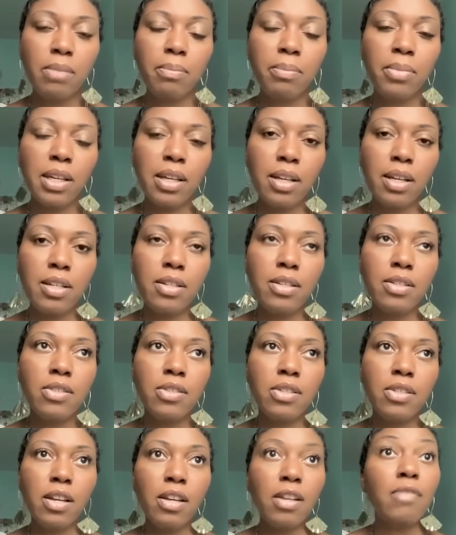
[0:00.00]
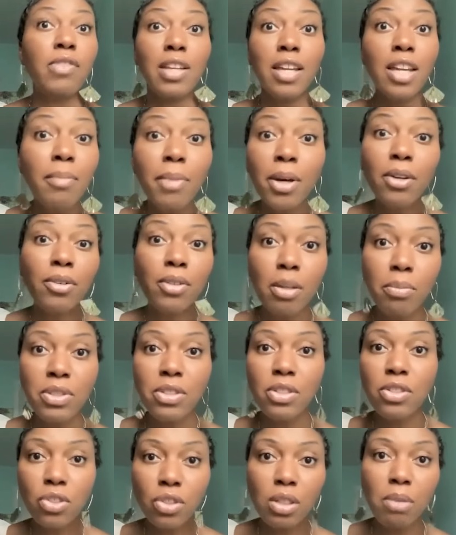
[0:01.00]
because of the chemo and
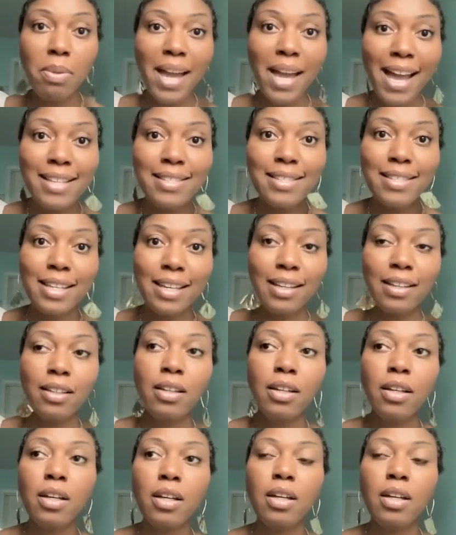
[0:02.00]
potentially passing